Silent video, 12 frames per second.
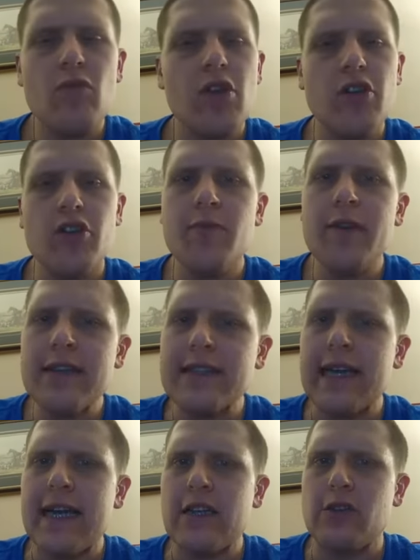Could be as
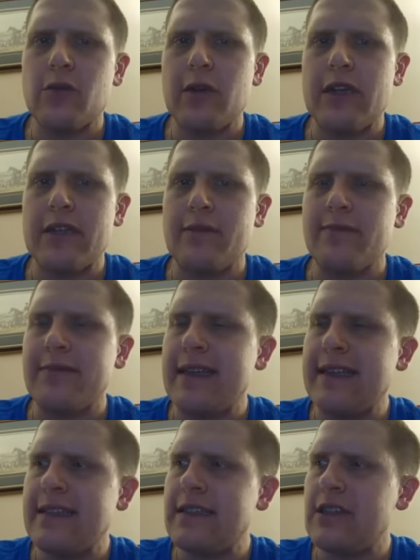high as 20 some
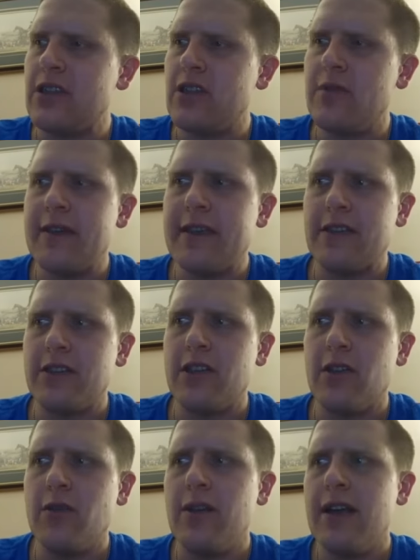places. It could be as
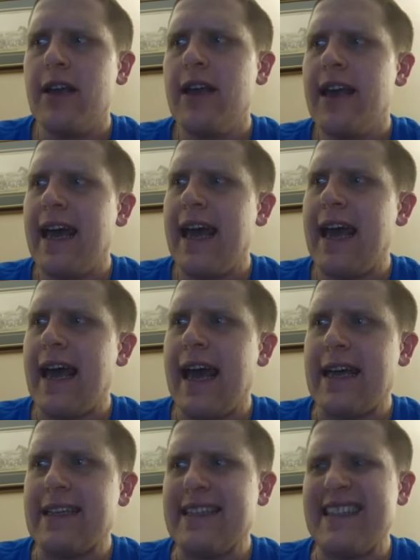low
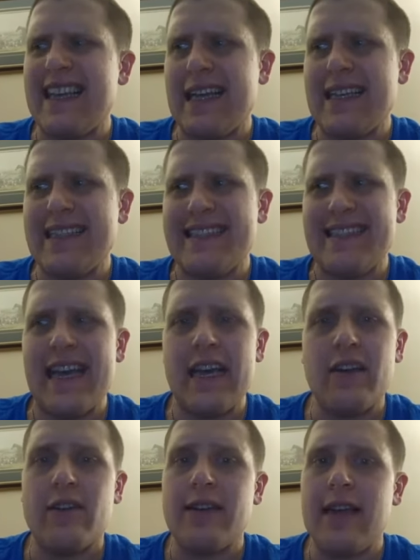as 10
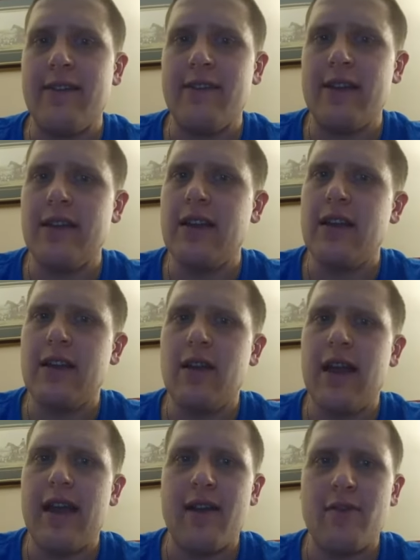or 11
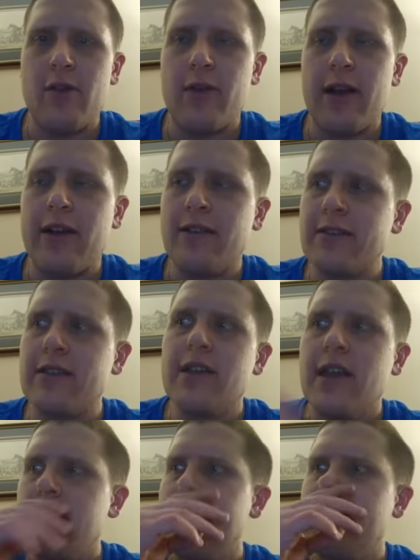everywhere else.
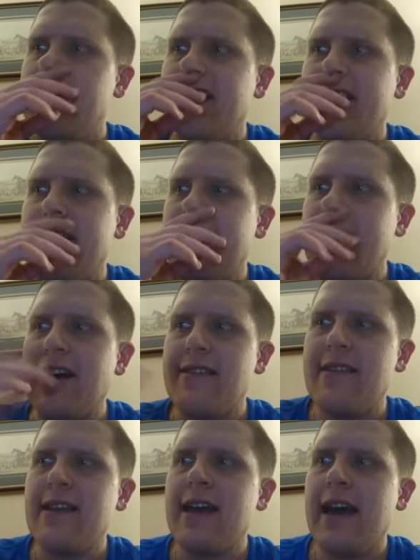I think